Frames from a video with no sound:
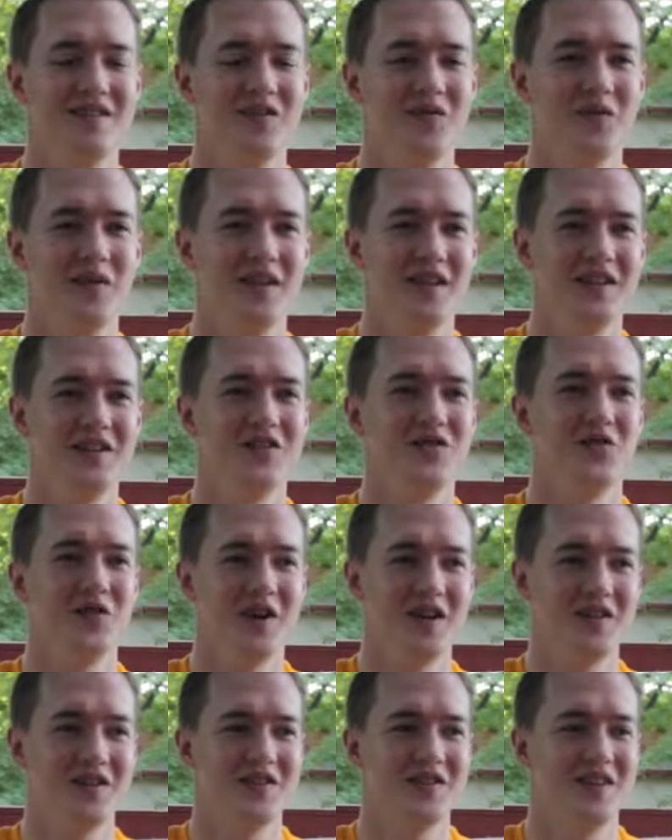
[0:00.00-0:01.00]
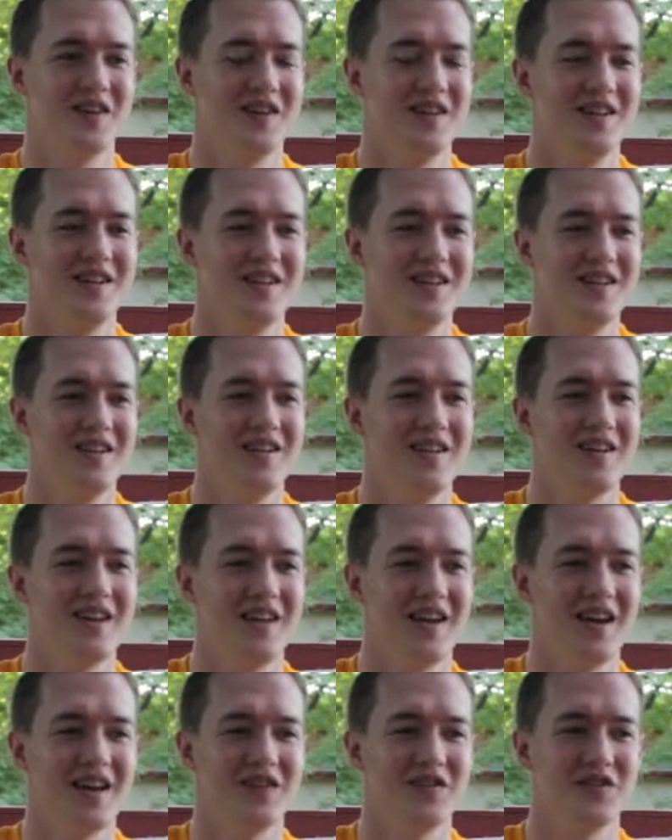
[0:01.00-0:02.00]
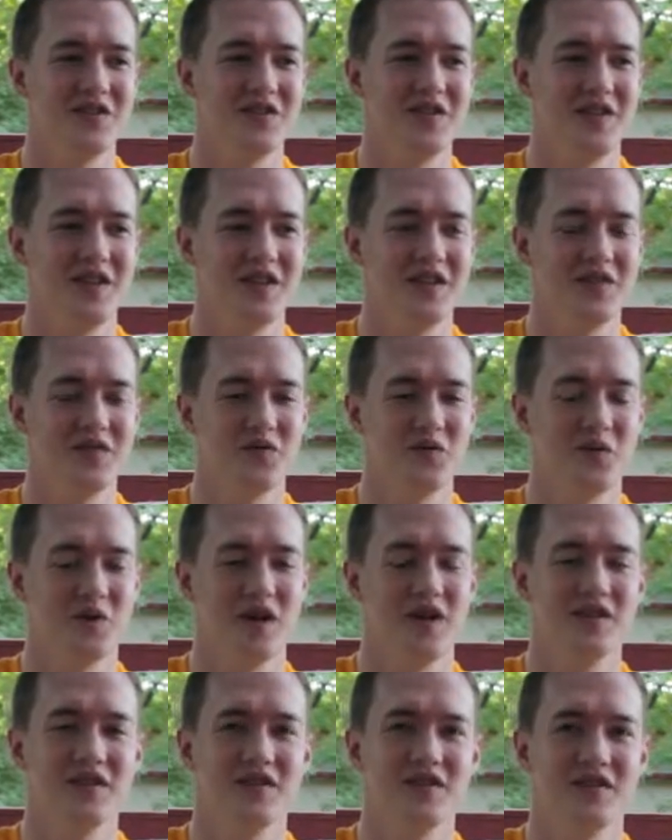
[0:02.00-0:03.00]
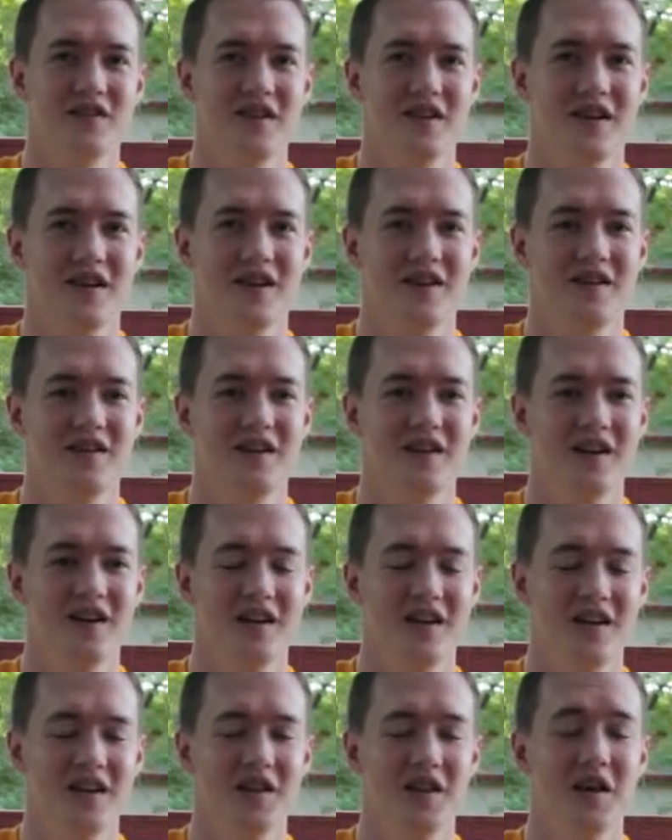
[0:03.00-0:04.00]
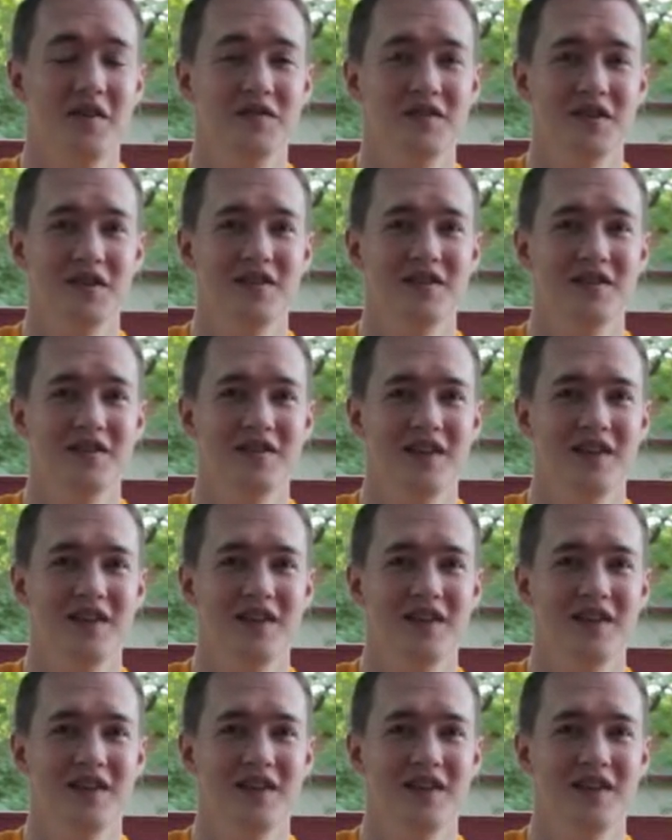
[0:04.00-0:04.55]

we need to trust that He has good things for us, uh, and that He loves us,